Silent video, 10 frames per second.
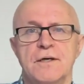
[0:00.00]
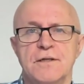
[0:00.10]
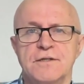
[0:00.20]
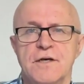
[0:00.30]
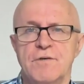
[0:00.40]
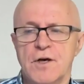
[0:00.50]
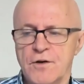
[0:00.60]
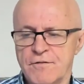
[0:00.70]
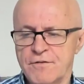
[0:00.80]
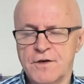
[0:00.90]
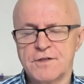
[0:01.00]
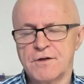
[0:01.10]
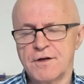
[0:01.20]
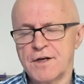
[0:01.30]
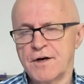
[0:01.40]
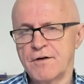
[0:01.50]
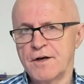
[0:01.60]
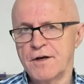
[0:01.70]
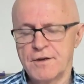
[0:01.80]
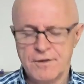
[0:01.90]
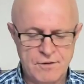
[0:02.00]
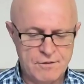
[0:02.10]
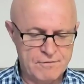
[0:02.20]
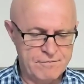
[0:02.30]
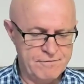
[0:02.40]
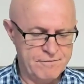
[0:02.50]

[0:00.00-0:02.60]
this evening I'm going to focus on an area of